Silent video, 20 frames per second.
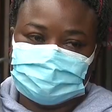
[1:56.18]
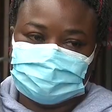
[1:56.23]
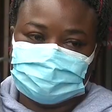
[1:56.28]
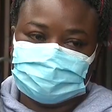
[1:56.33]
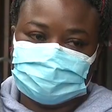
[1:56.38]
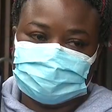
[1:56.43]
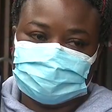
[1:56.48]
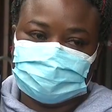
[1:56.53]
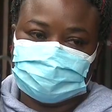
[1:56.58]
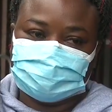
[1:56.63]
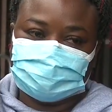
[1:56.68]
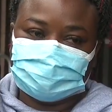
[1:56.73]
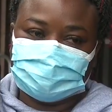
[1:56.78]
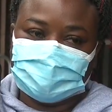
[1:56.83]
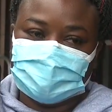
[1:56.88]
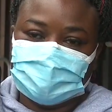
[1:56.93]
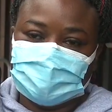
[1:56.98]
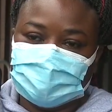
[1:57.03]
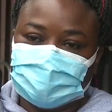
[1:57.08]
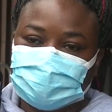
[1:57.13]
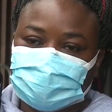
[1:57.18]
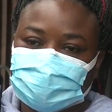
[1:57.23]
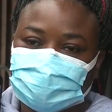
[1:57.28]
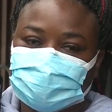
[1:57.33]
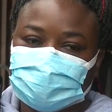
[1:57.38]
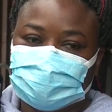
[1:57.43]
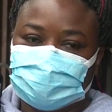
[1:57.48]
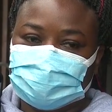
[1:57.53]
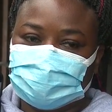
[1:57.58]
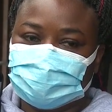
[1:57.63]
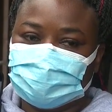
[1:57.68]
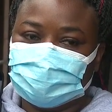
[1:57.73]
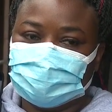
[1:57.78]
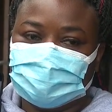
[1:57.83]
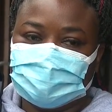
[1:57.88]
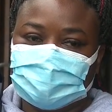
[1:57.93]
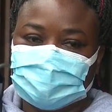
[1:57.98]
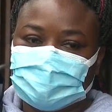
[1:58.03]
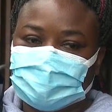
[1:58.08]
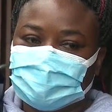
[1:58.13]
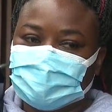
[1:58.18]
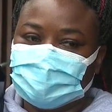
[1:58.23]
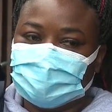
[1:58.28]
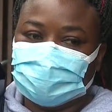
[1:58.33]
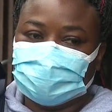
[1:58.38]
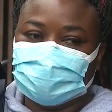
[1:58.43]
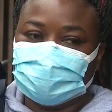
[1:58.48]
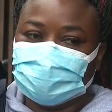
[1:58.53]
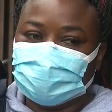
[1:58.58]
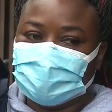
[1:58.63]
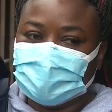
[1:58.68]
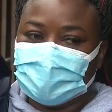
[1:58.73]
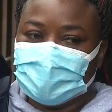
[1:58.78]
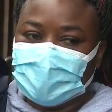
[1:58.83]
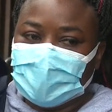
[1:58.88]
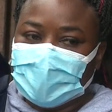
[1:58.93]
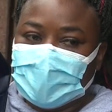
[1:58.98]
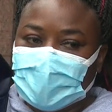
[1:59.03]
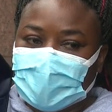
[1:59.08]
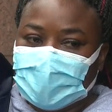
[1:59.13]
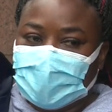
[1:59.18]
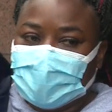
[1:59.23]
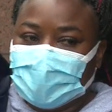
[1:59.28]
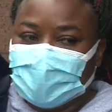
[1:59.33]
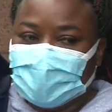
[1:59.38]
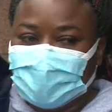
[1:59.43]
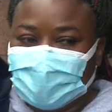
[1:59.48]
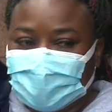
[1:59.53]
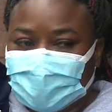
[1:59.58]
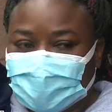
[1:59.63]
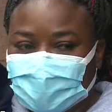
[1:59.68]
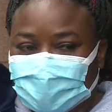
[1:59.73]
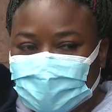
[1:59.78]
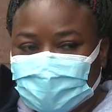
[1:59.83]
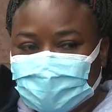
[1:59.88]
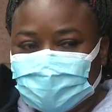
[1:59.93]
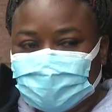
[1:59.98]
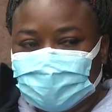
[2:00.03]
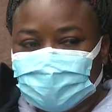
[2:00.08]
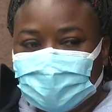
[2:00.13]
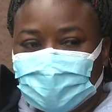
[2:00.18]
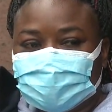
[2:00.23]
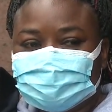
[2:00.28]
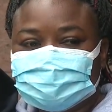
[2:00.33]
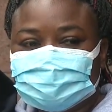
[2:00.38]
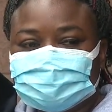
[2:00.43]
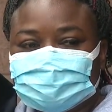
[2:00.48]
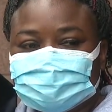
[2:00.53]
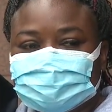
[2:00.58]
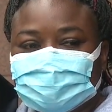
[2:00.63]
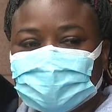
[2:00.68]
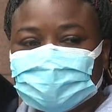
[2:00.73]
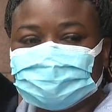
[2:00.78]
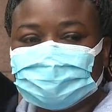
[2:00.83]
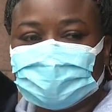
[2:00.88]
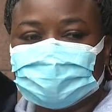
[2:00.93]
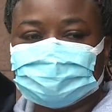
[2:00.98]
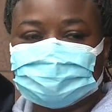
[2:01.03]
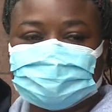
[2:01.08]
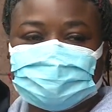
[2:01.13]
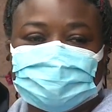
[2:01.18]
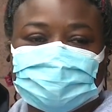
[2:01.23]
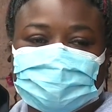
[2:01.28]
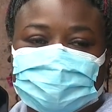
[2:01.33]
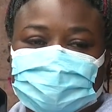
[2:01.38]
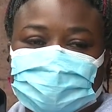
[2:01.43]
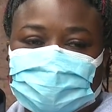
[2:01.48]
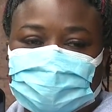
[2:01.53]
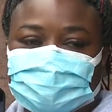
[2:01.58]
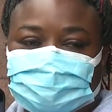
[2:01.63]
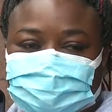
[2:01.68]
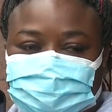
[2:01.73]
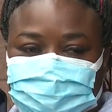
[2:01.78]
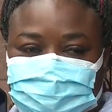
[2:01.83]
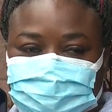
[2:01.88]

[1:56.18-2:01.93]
His common law wife, Keisha Williams, testified on his behalf. I just think they scared him